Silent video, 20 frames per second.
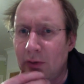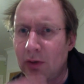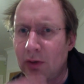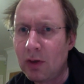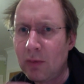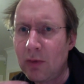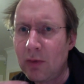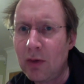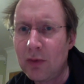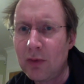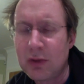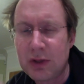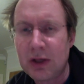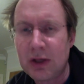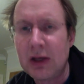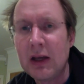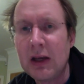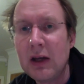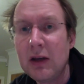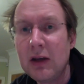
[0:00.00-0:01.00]

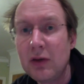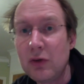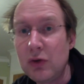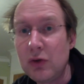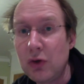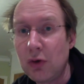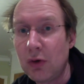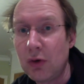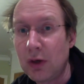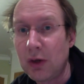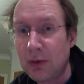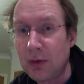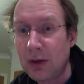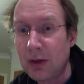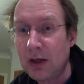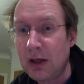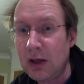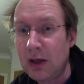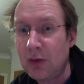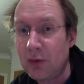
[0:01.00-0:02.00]
Obviously, during
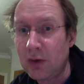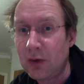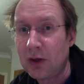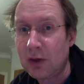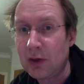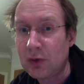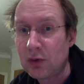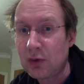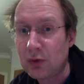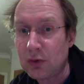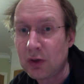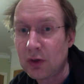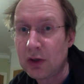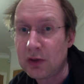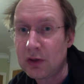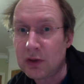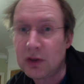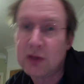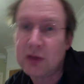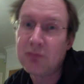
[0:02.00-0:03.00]
the financial
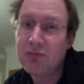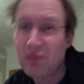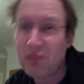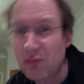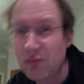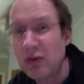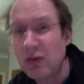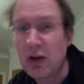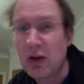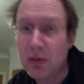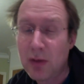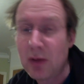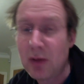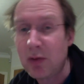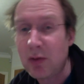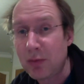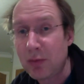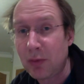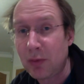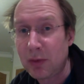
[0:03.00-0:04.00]
crisis, maybe
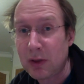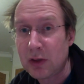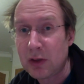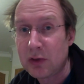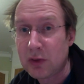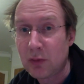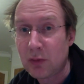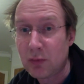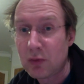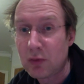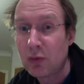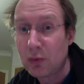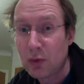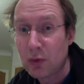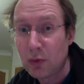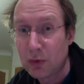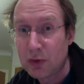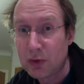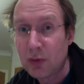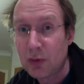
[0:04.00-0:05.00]
it probably did
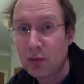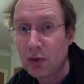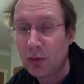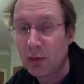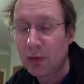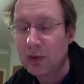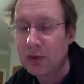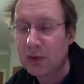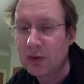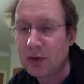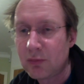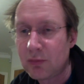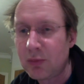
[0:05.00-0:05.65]
cause some job losses.